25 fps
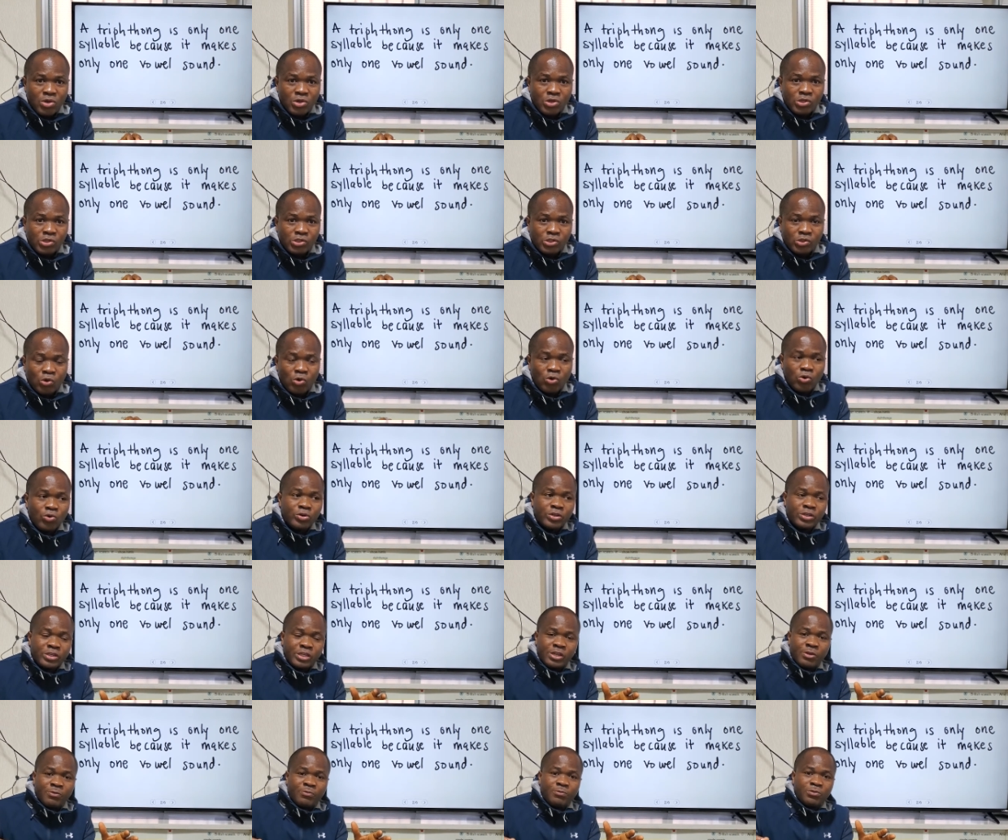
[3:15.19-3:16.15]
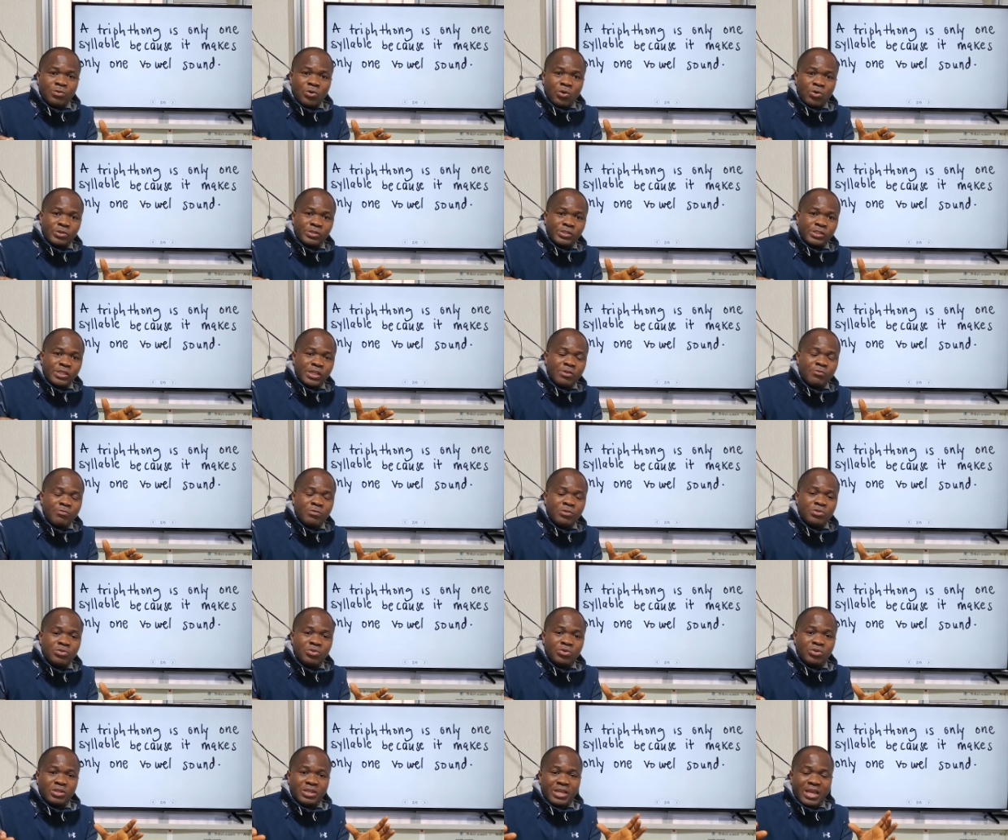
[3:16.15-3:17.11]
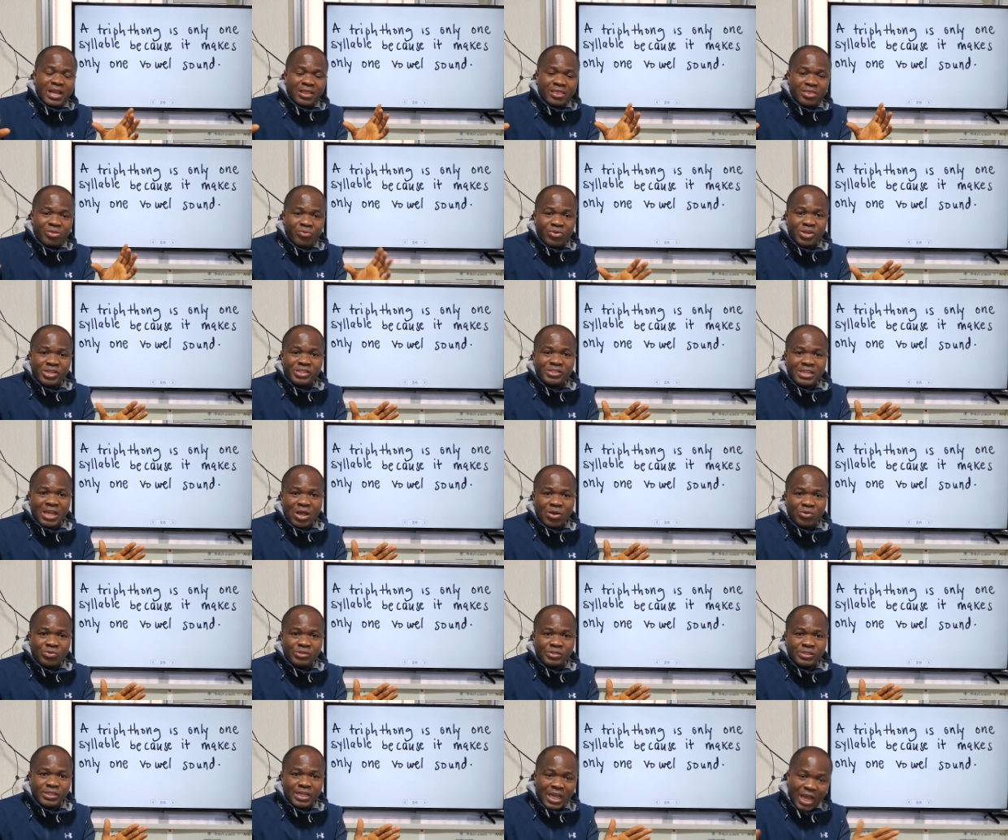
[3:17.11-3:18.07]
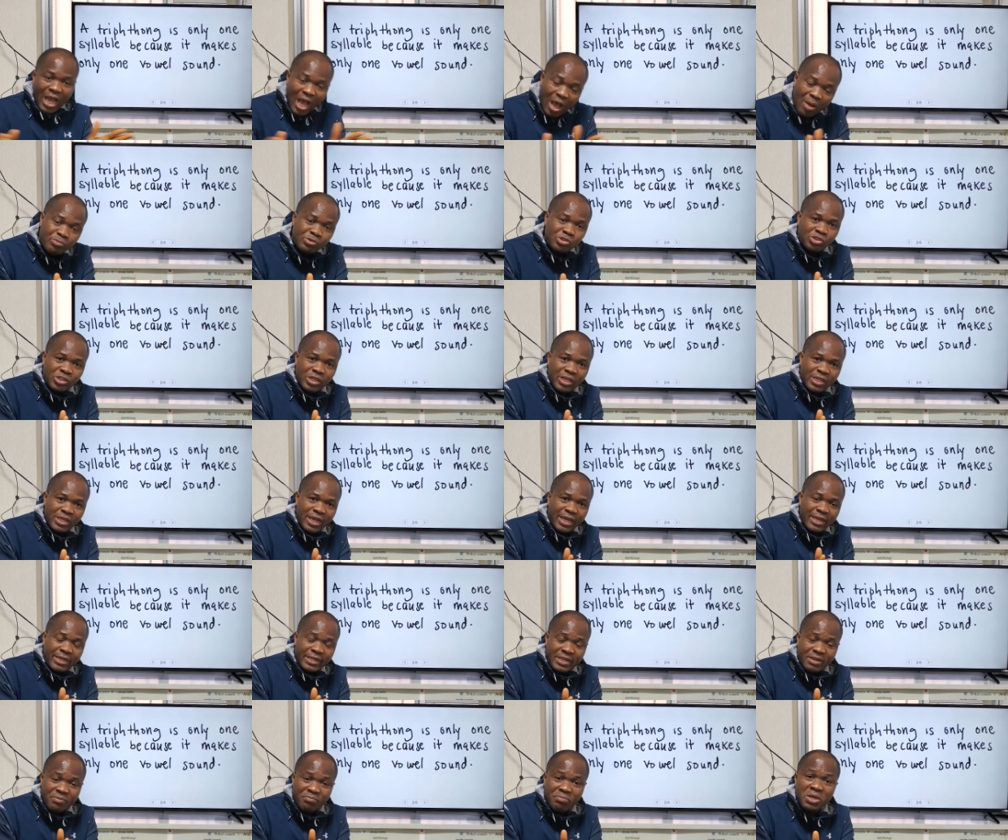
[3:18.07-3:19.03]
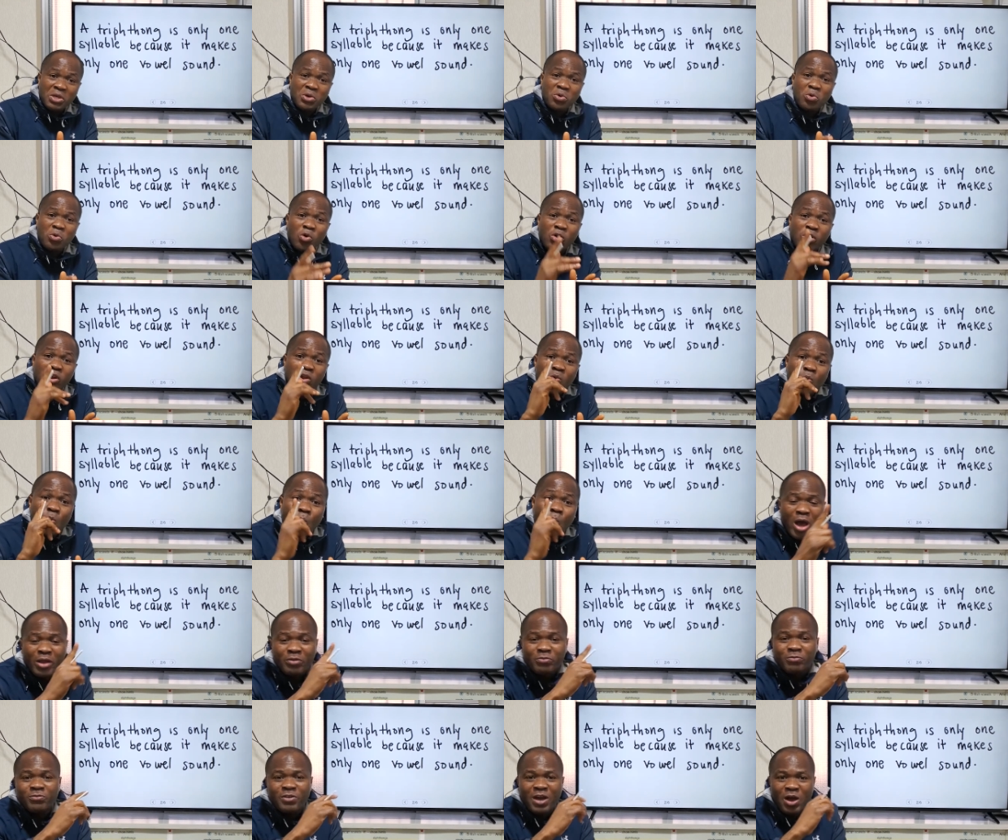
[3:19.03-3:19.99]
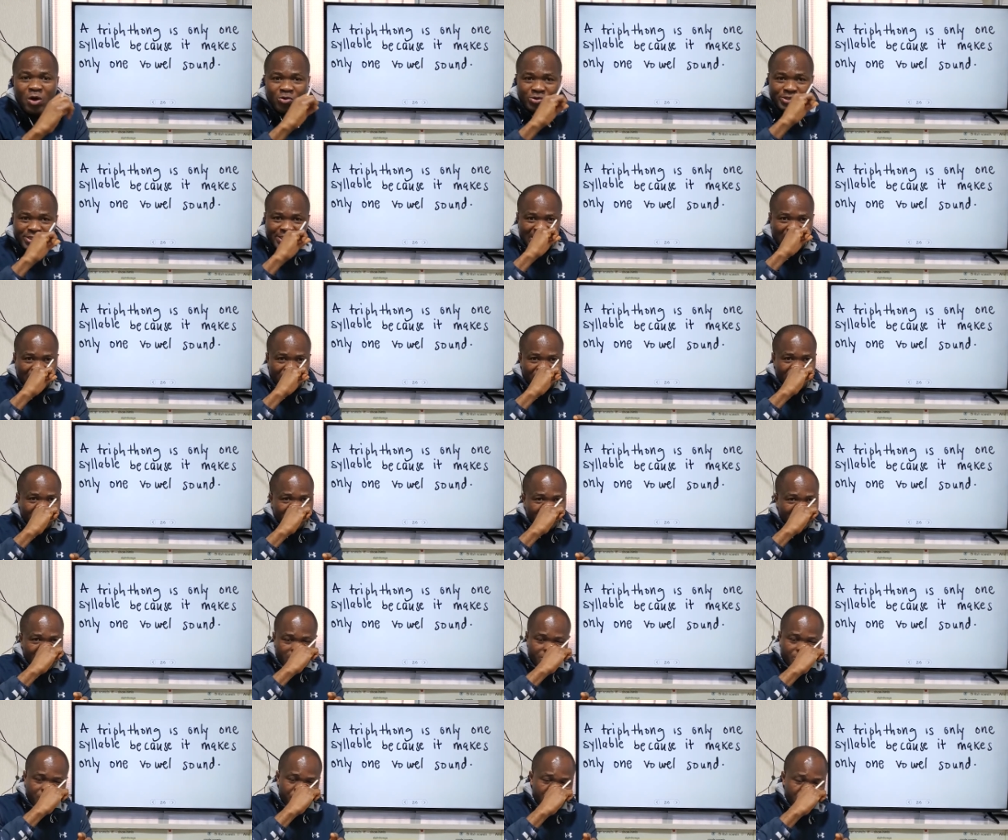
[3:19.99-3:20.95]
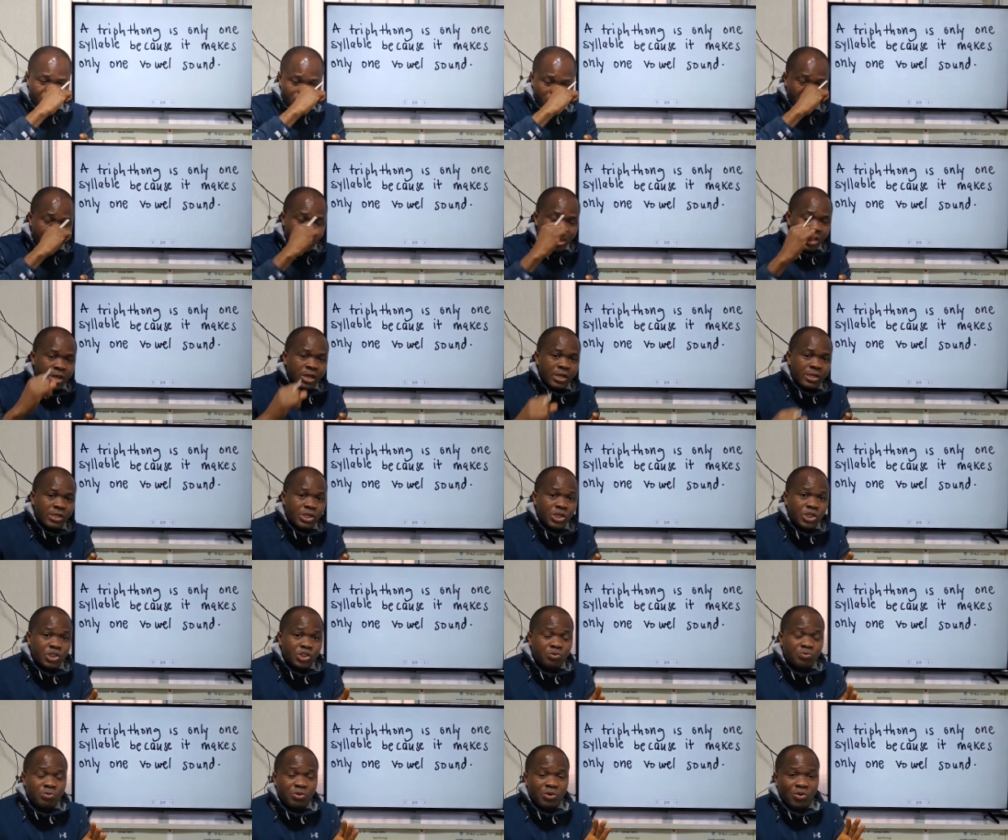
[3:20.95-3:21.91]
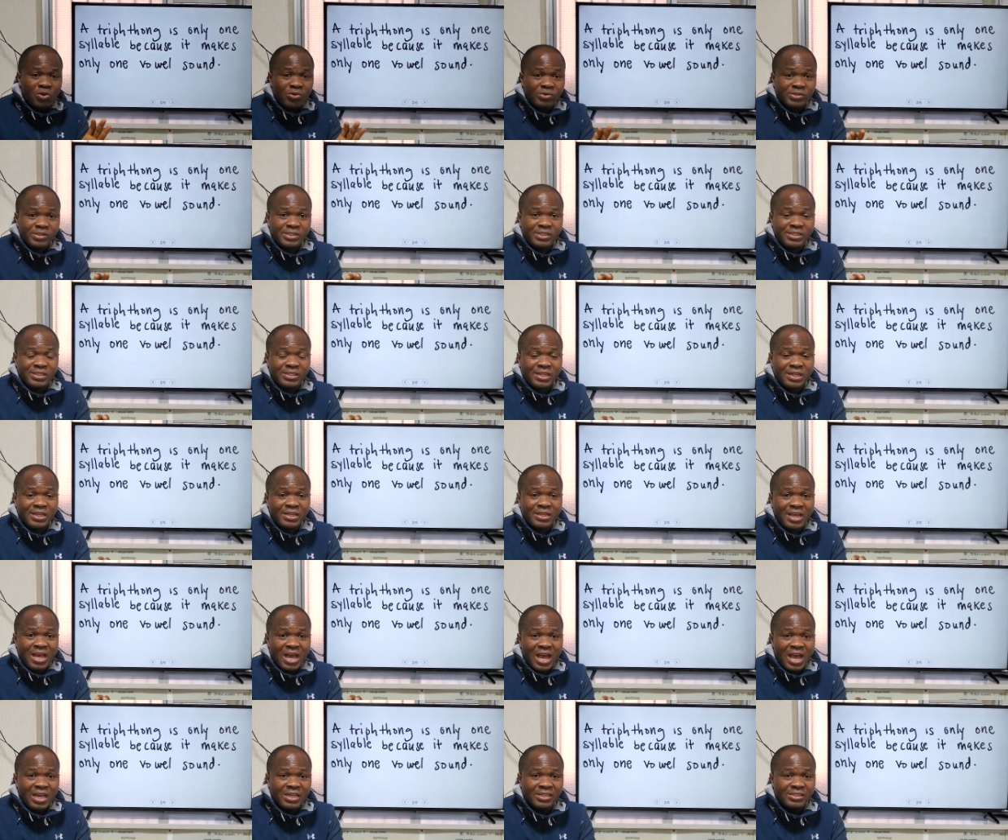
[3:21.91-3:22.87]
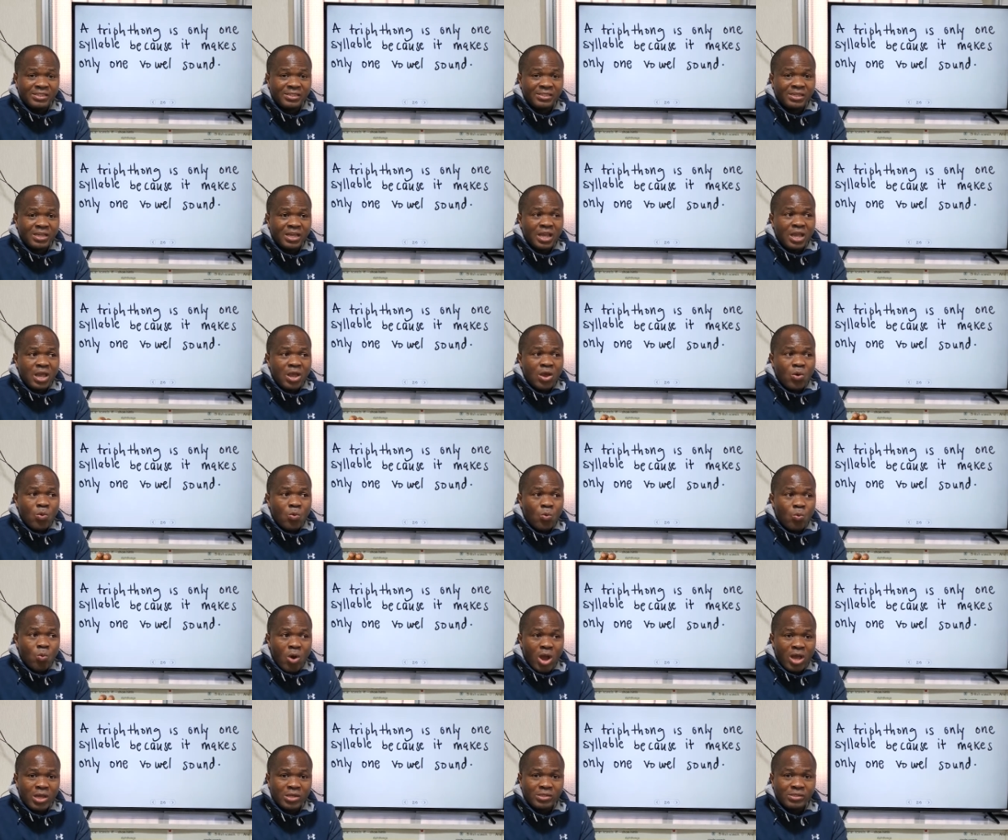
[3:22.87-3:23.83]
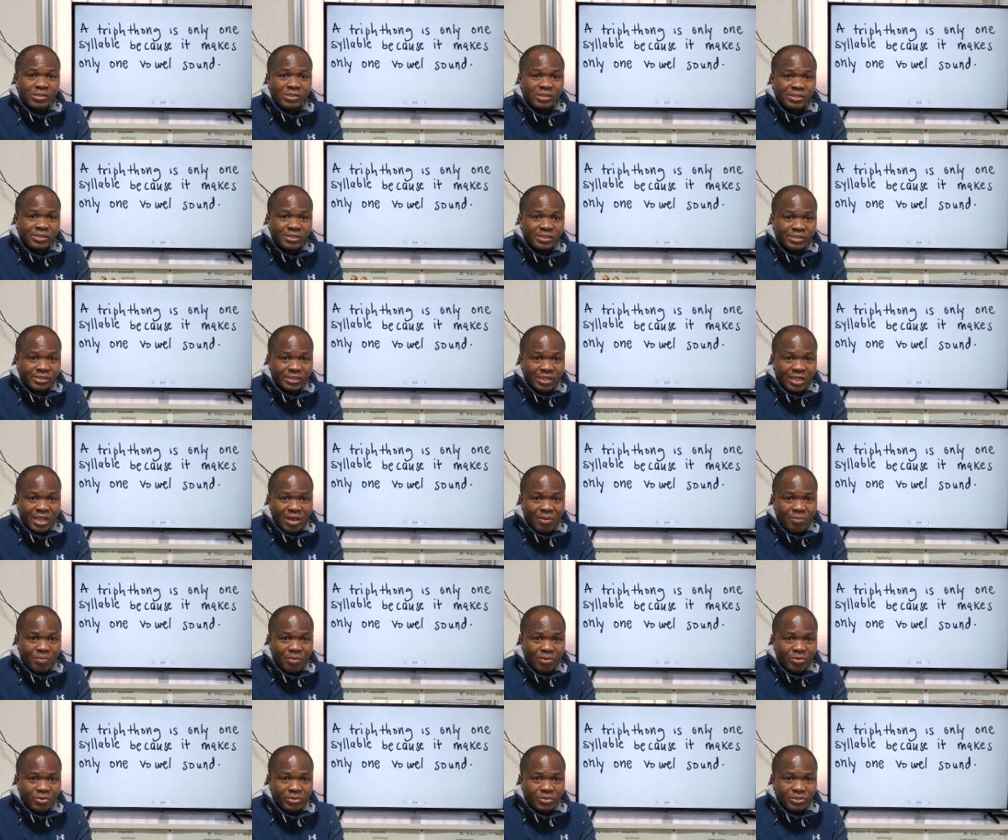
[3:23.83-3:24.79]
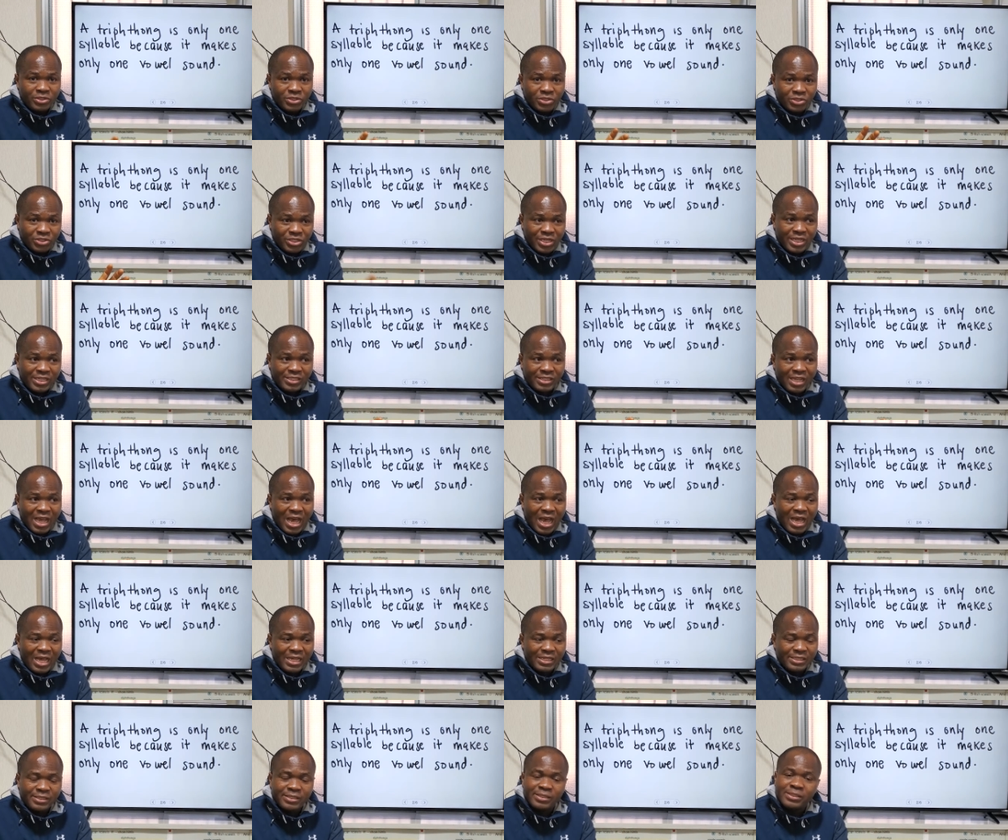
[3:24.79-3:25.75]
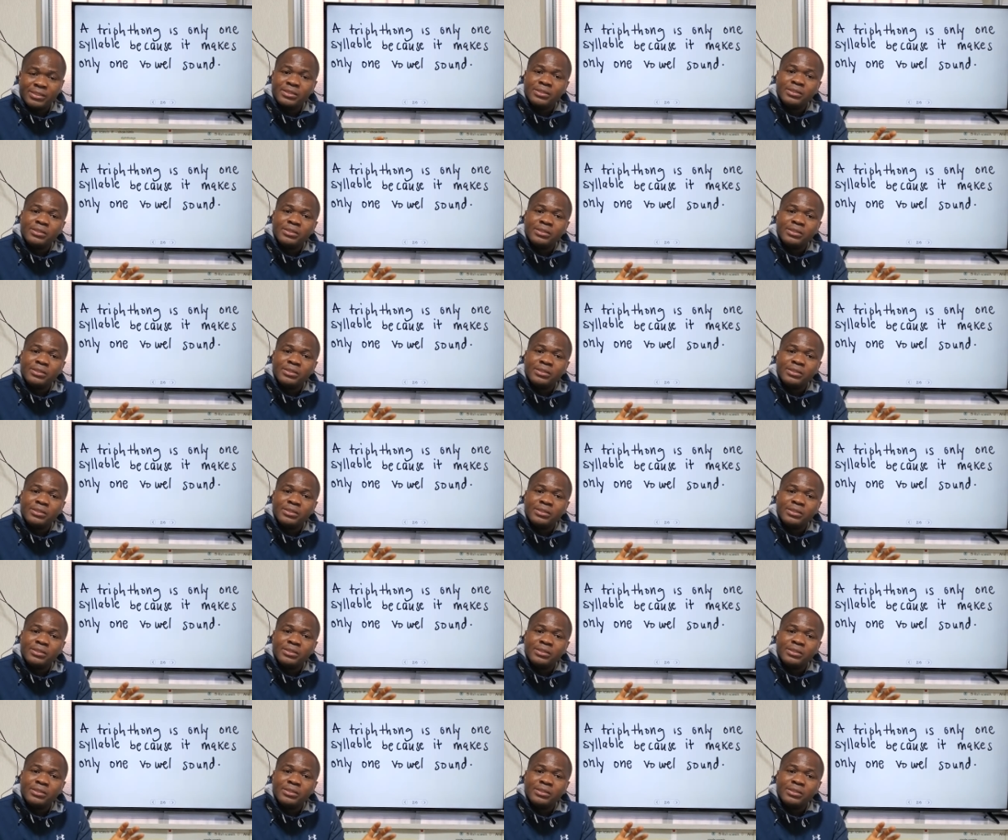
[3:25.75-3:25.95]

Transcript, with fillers: So diphthongs, even though they are three sounds, they come together, they make only one vowel sound. Therefore, they should be considered as one syllable, just as,